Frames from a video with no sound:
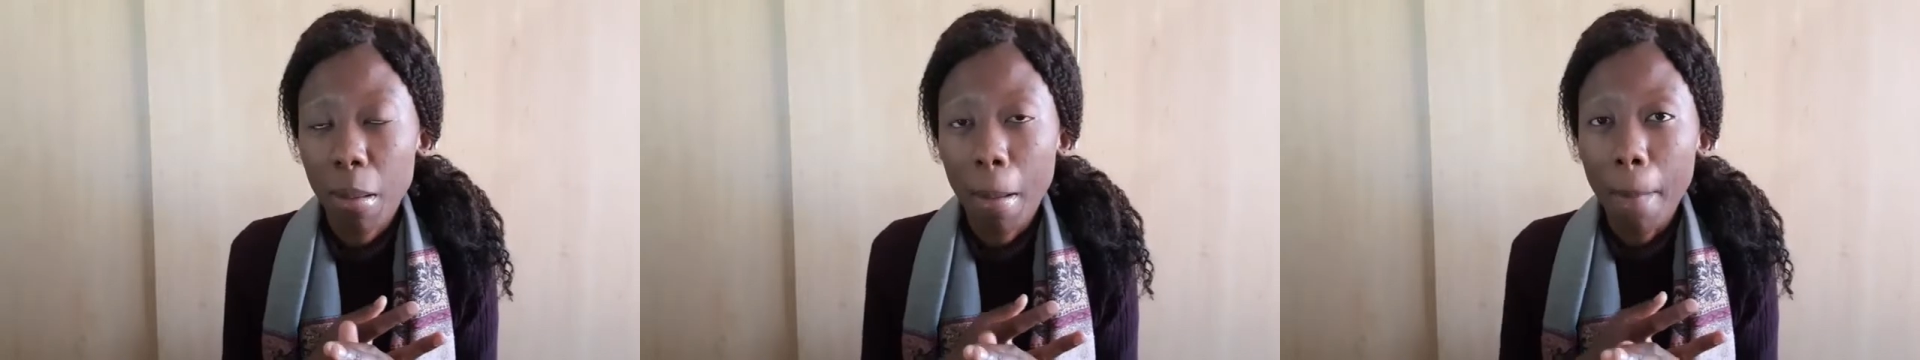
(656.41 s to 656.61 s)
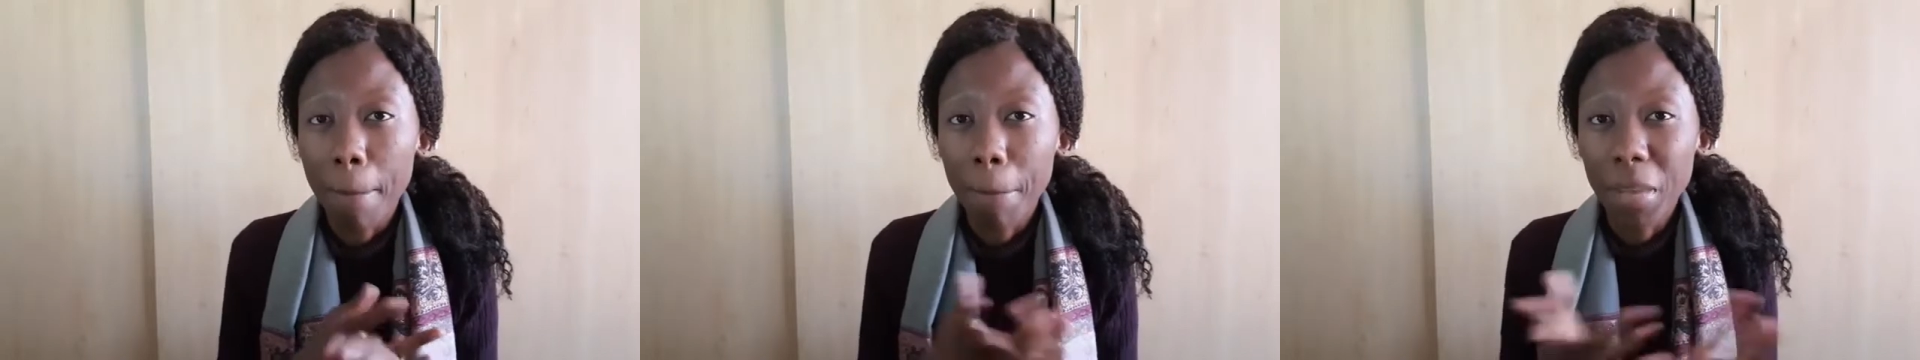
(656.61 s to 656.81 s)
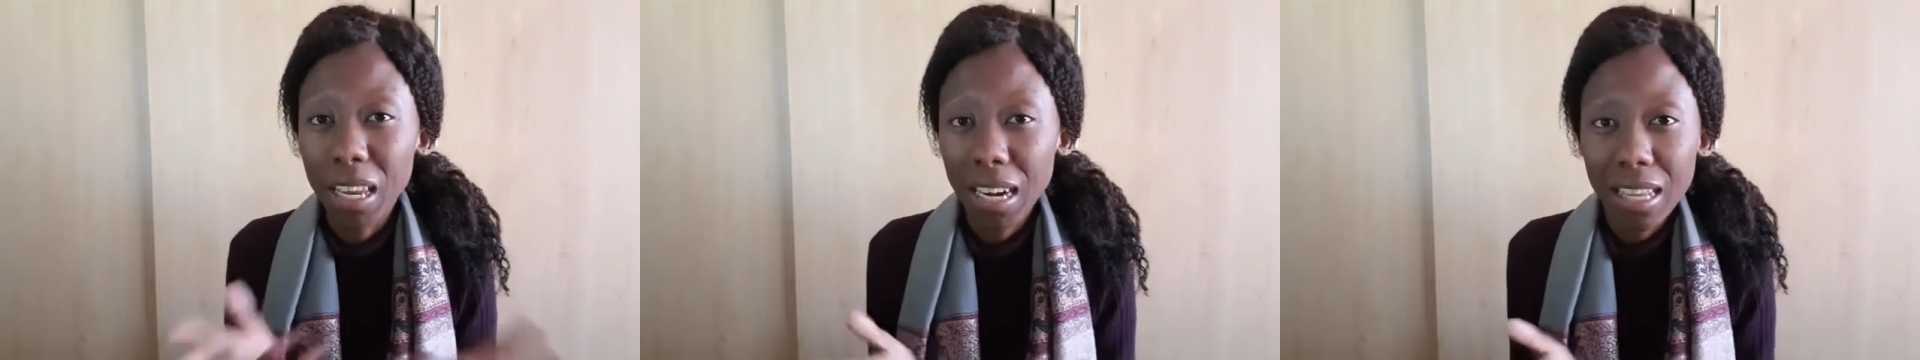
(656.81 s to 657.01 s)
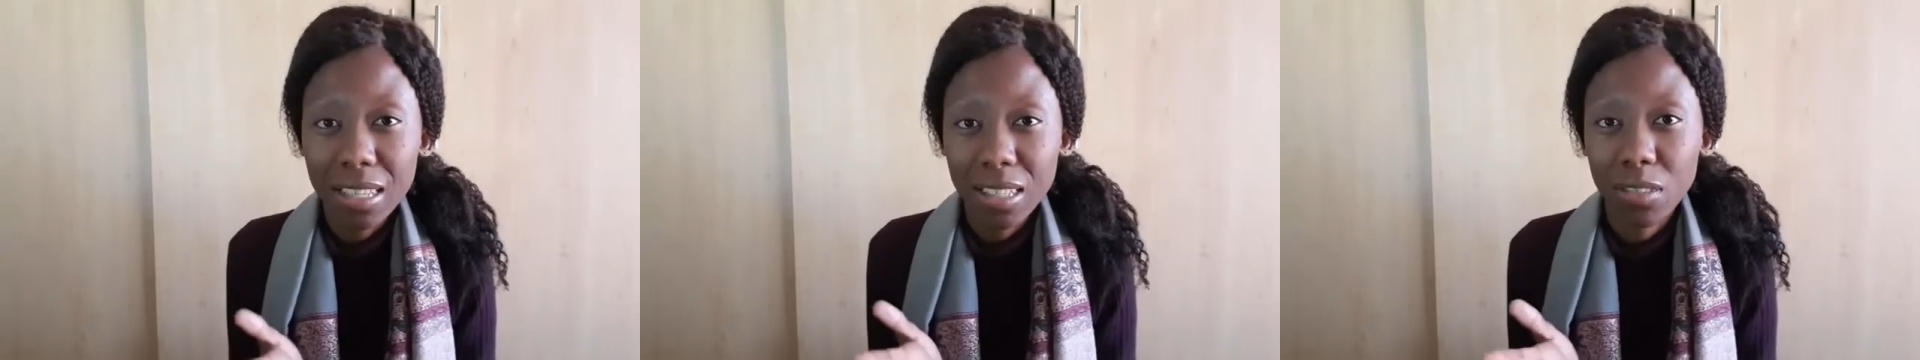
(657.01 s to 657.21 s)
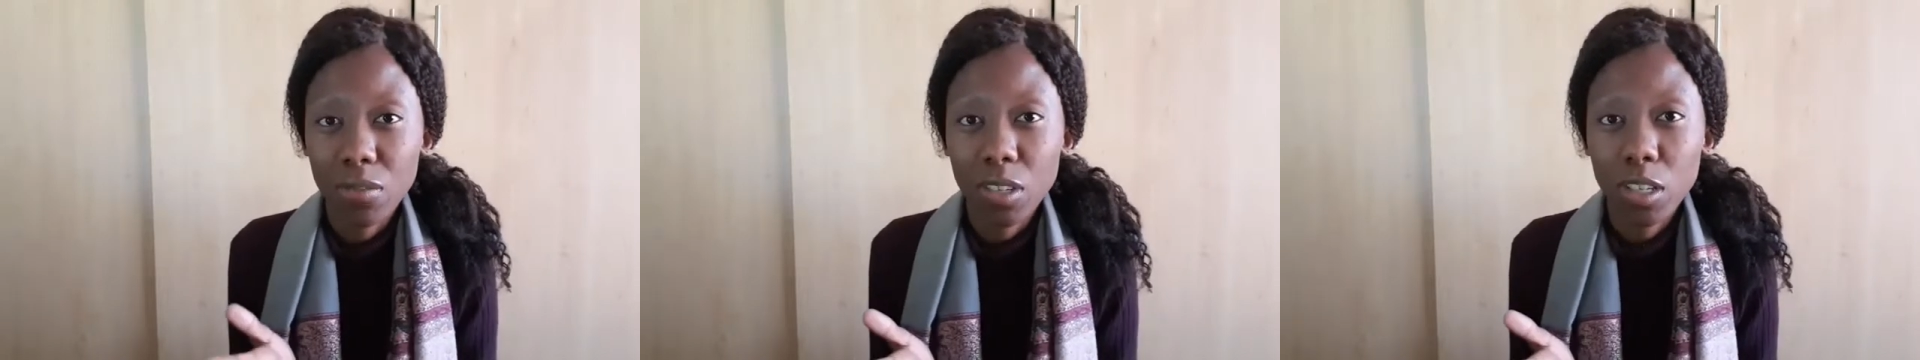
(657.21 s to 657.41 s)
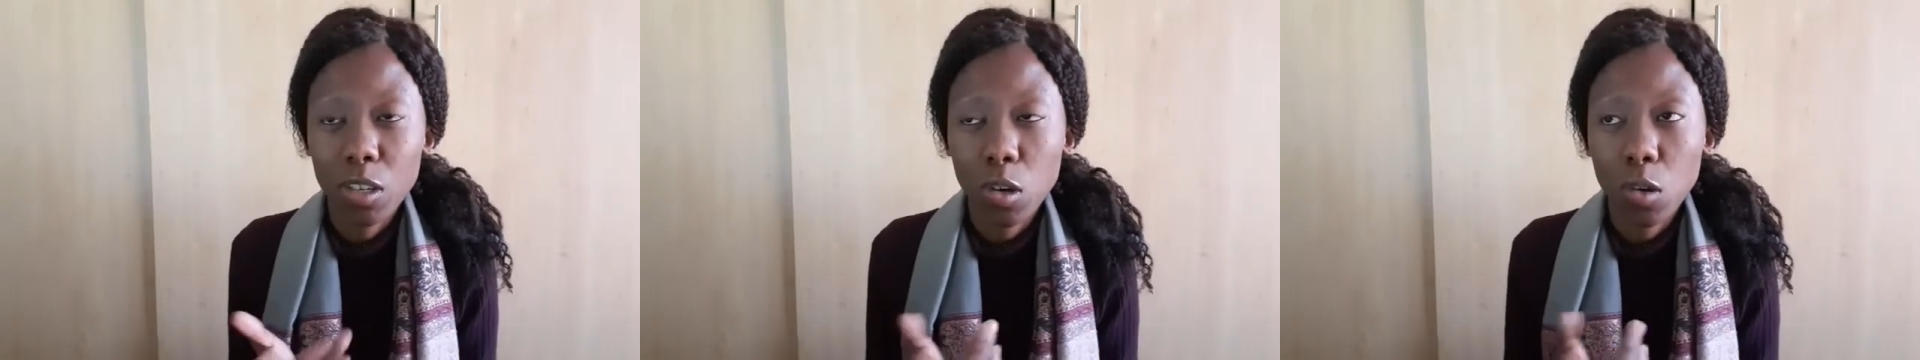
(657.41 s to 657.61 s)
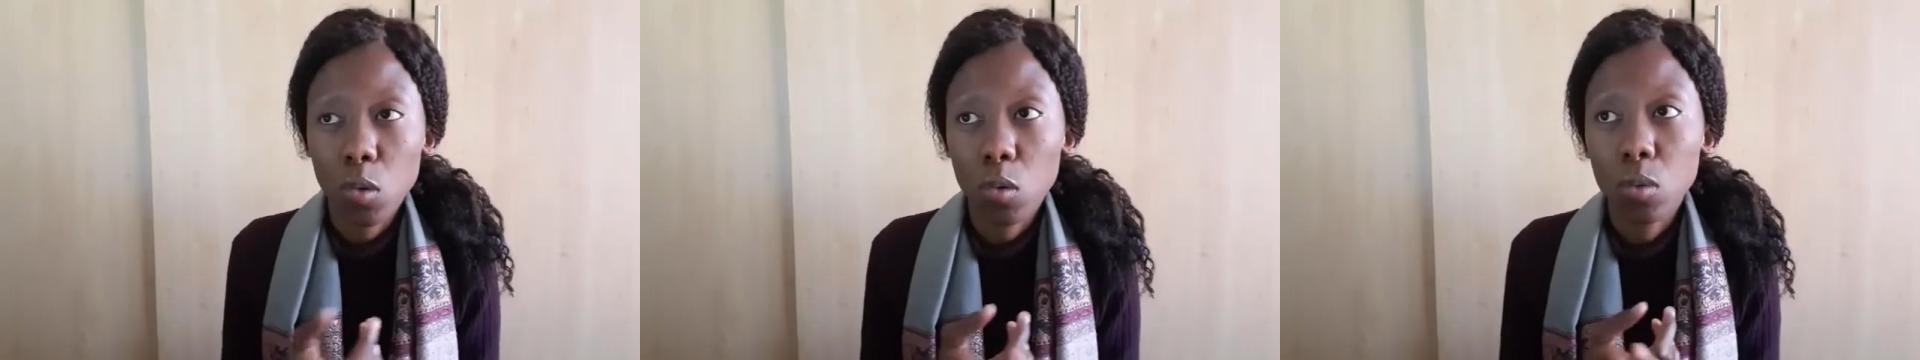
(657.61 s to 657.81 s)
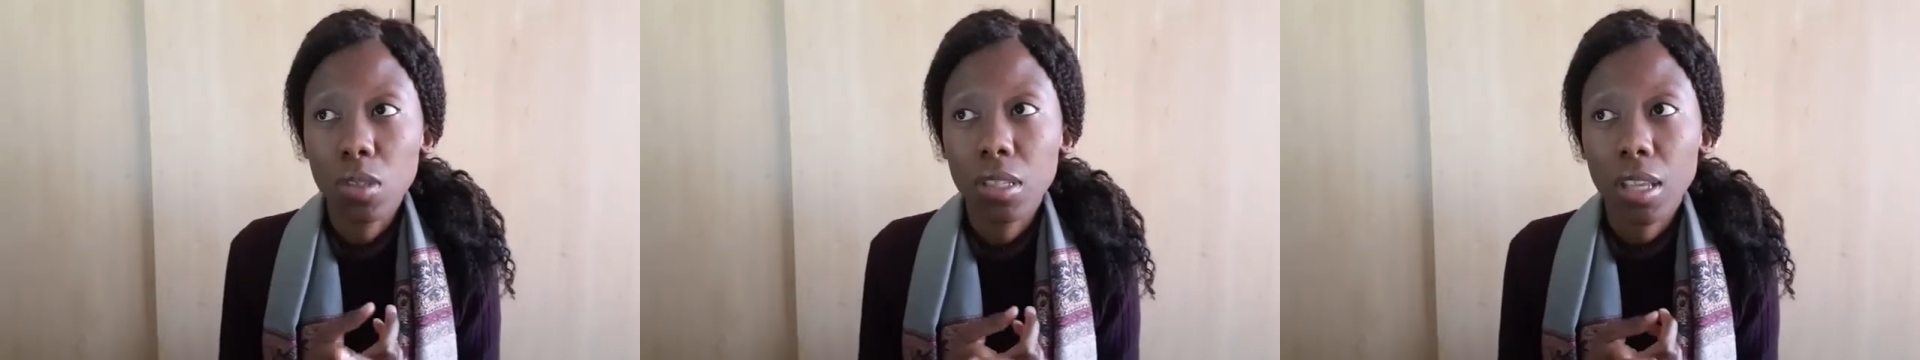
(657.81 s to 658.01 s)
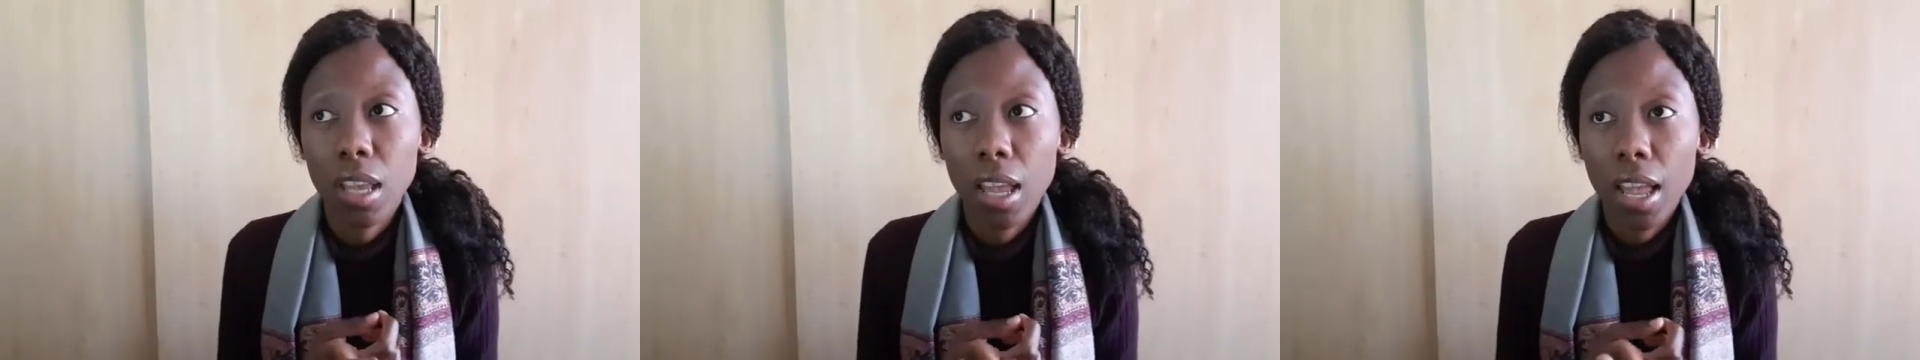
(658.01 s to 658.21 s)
Miller's videos,